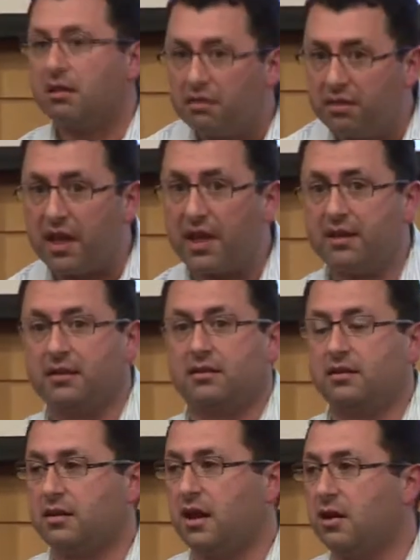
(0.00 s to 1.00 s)
that
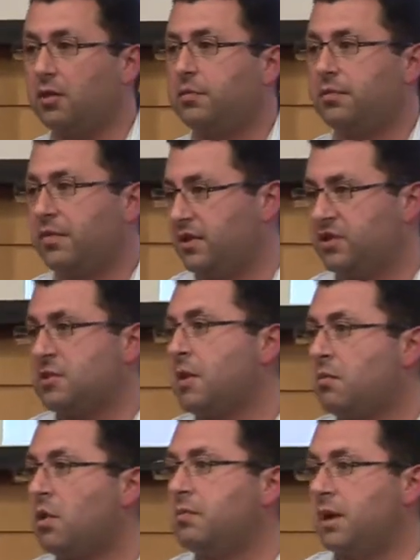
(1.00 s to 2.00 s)
I hope that there's
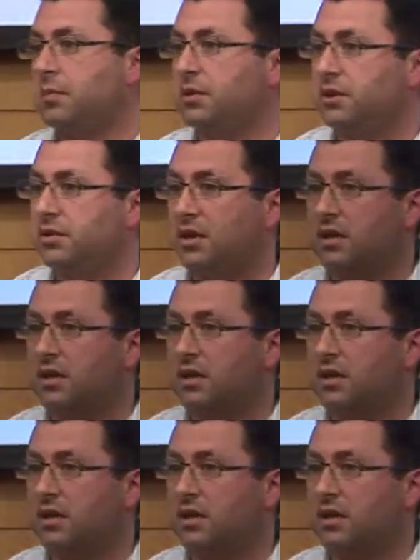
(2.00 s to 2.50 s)
gonna be more people doing